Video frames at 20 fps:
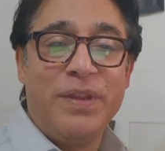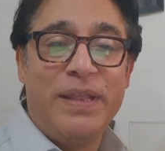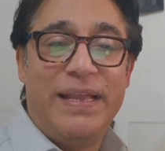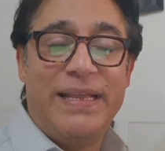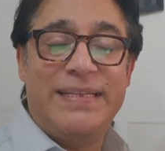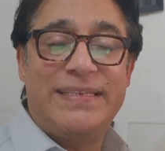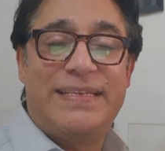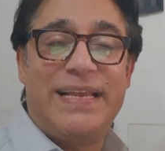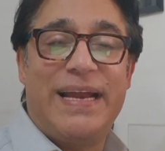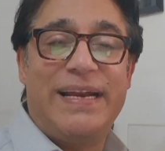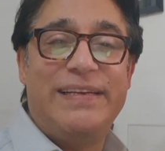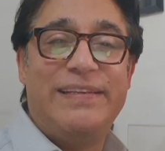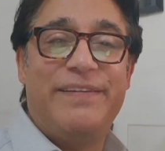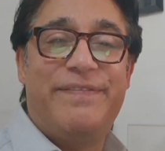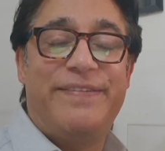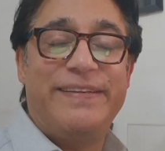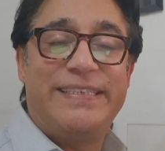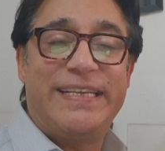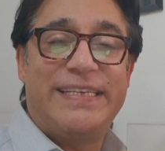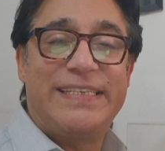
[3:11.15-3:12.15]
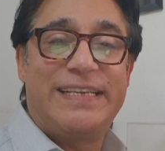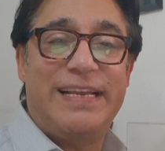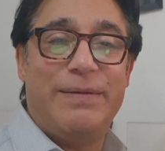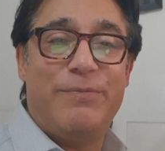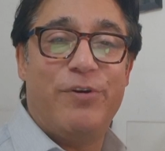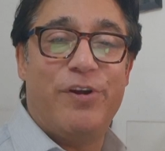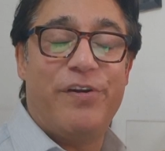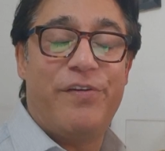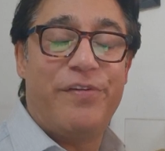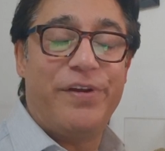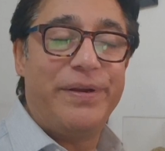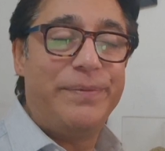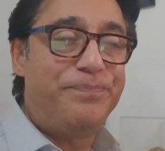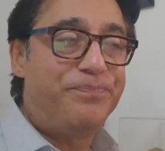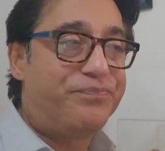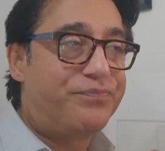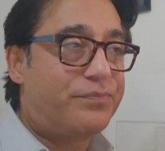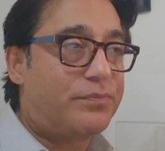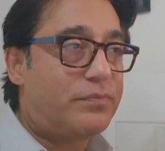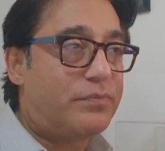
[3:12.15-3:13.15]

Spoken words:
inside the physics laboratory.